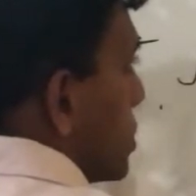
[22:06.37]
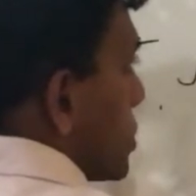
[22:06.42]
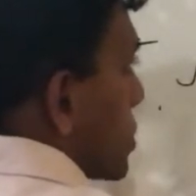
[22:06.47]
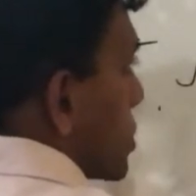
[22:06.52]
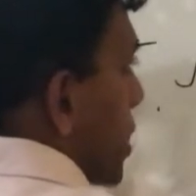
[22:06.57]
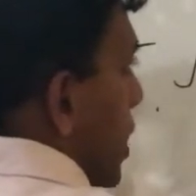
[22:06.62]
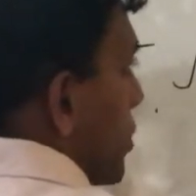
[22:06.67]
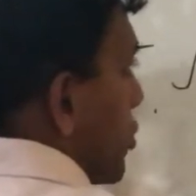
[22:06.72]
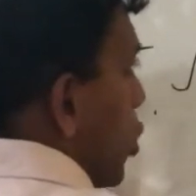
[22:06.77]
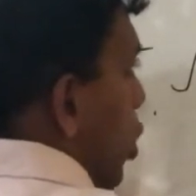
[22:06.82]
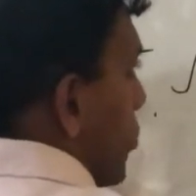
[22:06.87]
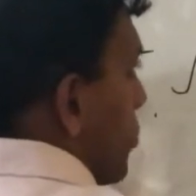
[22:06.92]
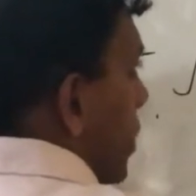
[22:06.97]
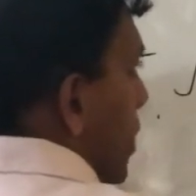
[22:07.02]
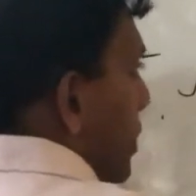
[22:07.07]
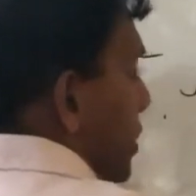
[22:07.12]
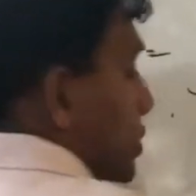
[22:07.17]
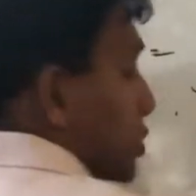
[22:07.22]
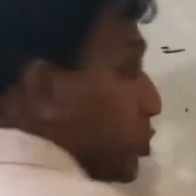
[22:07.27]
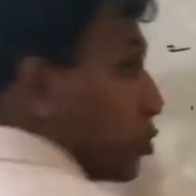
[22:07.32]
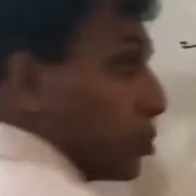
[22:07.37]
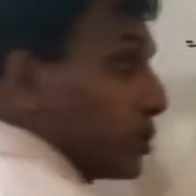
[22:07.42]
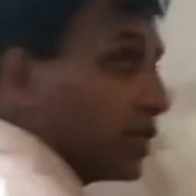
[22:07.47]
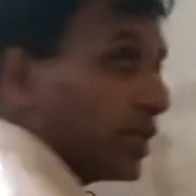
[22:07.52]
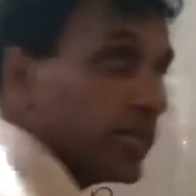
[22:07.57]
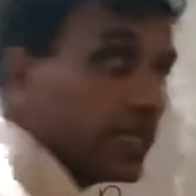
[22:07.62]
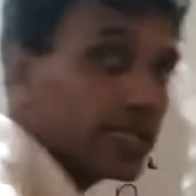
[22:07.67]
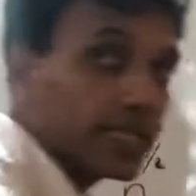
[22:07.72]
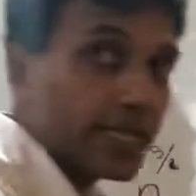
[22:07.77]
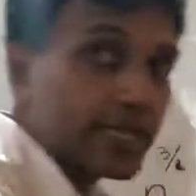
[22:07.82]
So I hope you understood
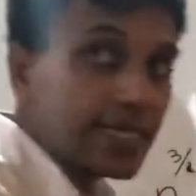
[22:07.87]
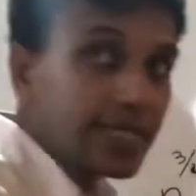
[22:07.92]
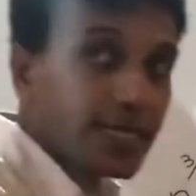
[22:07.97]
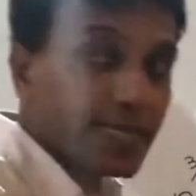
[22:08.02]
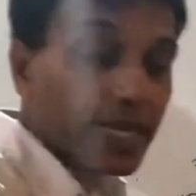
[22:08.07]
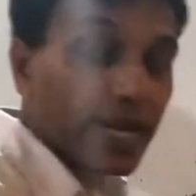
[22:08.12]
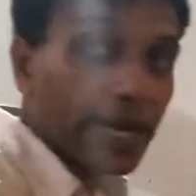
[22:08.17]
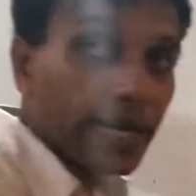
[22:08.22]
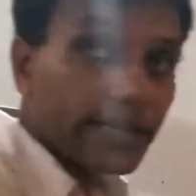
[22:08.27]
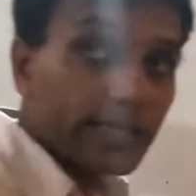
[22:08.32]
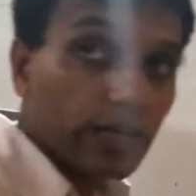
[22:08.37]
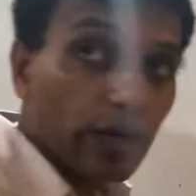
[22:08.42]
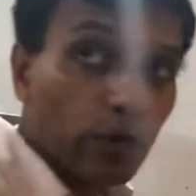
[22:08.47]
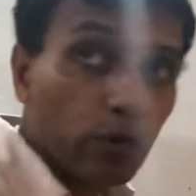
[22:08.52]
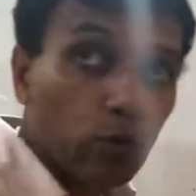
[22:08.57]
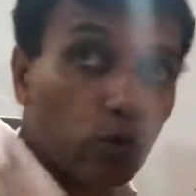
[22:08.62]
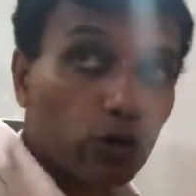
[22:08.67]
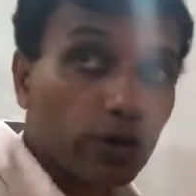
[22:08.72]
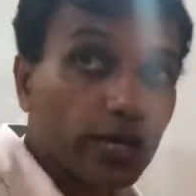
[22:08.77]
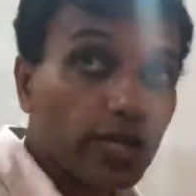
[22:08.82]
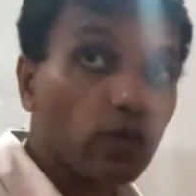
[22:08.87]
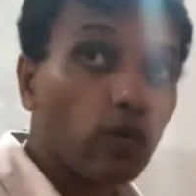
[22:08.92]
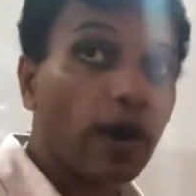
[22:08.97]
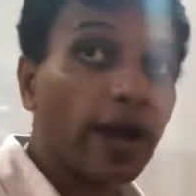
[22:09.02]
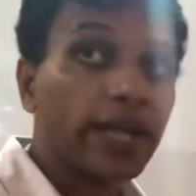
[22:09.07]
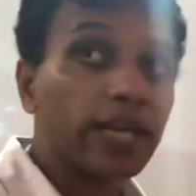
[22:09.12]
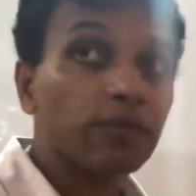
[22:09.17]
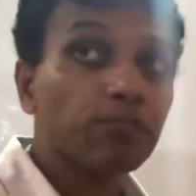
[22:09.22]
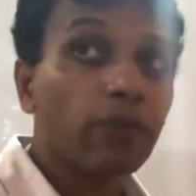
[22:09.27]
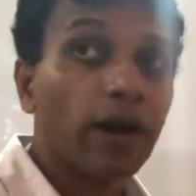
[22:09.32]
this. Inside the root,
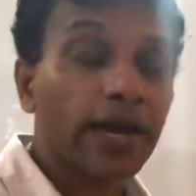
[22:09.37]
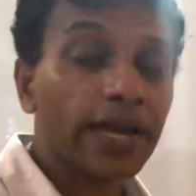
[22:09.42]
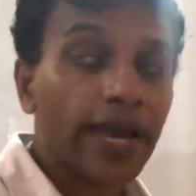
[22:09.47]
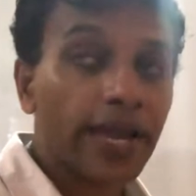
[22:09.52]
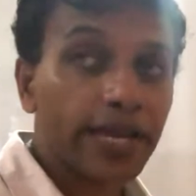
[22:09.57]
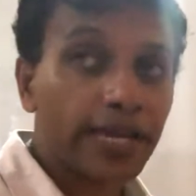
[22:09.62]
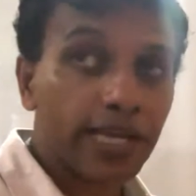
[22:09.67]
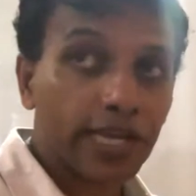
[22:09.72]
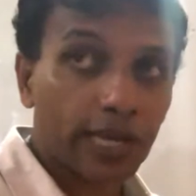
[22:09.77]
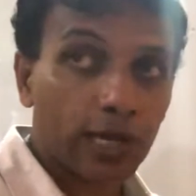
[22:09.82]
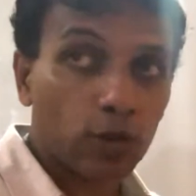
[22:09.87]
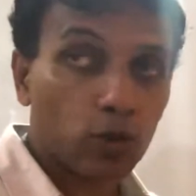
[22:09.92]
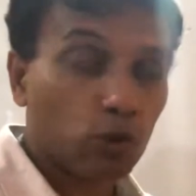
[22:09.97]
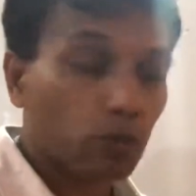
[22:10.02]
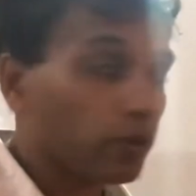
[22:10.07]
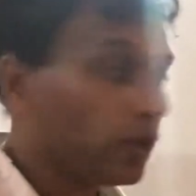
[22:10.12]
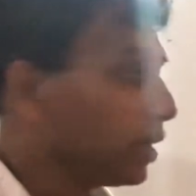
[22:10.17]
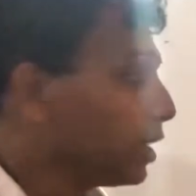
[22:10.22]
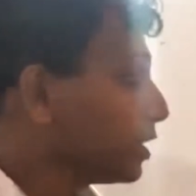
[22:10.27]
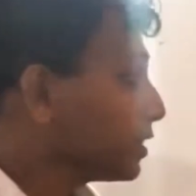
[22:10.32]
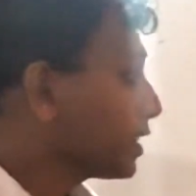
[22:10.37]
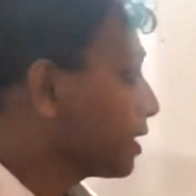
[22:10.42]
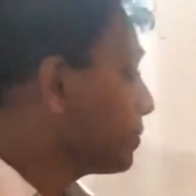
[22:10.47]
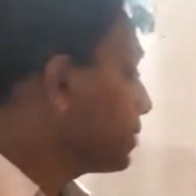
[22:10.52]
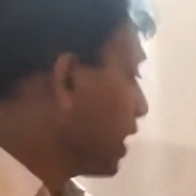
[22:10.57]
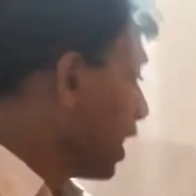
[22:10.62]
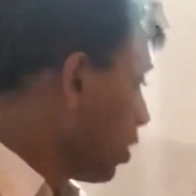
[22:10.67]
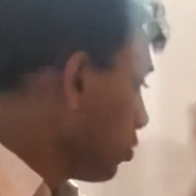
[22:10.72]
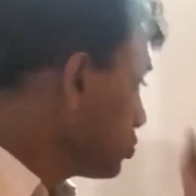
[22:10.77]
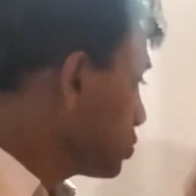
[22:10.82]
divide by n cube. That
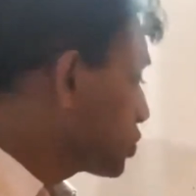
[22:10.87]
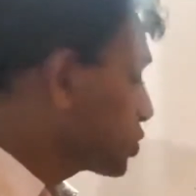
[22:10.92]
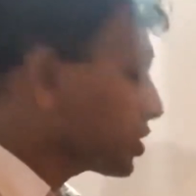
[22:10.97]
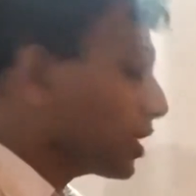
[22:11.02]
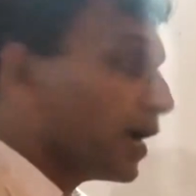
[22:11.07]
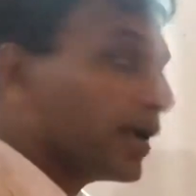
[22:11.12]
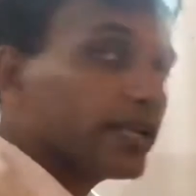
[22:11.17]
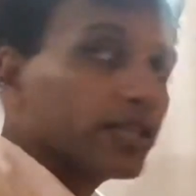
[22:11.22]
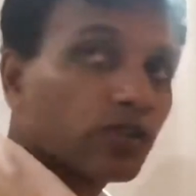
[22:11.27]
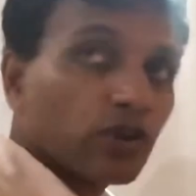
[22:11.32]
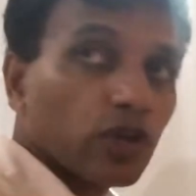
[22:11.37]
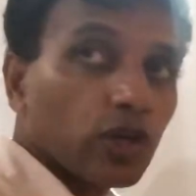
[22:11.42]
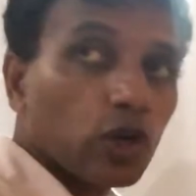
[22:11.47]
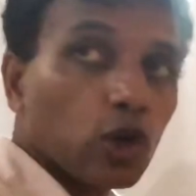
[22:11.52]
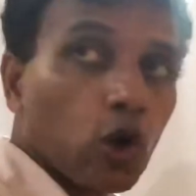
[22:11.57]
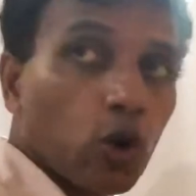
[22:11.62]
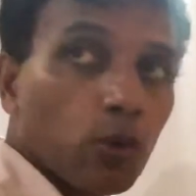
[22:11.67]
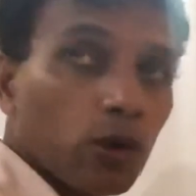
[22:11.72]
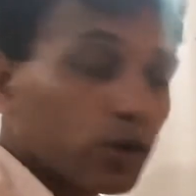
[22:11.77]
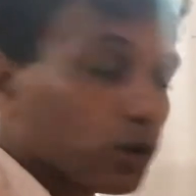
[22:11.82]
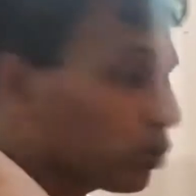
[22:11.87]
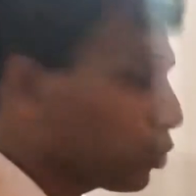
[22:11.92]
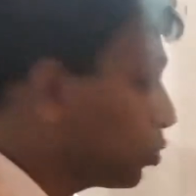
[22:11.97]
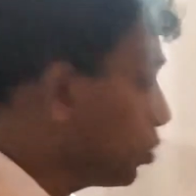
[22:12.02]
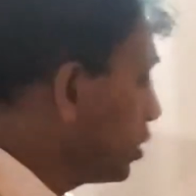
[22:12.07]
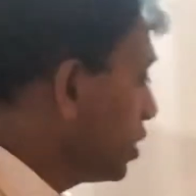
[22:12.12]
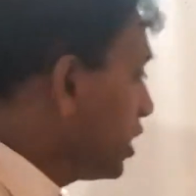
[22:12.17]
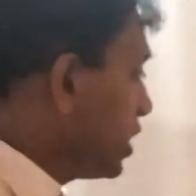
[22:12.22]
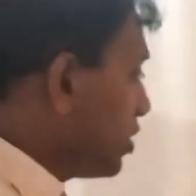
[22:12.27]
means outside 3 over 2.